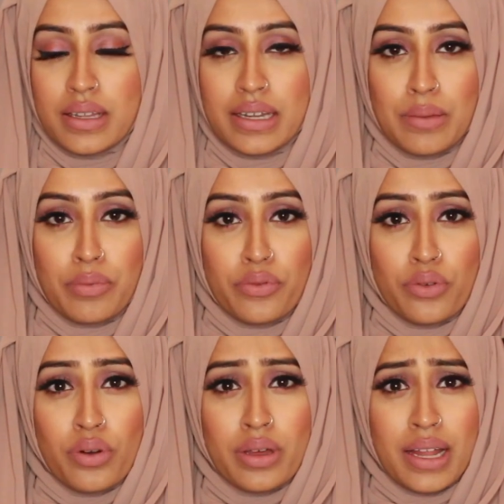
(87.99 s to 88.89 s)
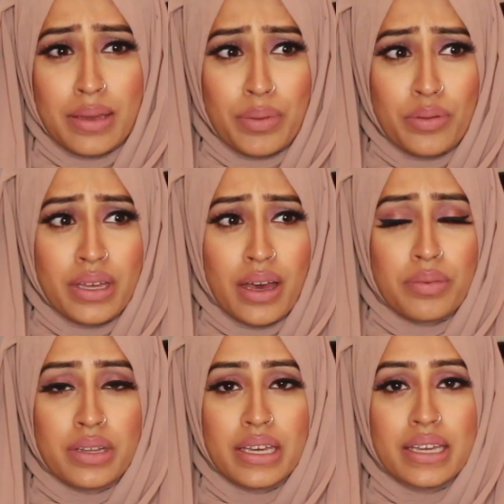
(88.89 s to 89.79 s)
the day before, like building
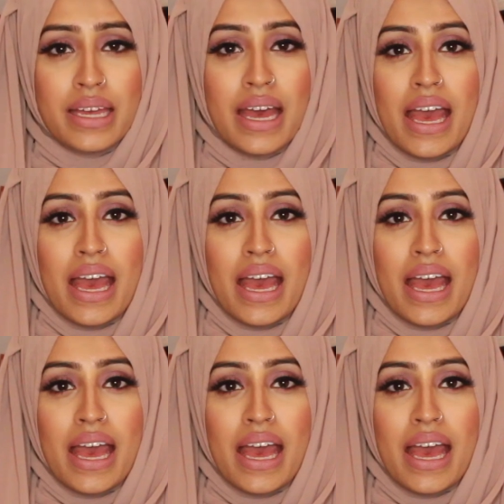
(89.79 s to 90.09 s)
up to Eid.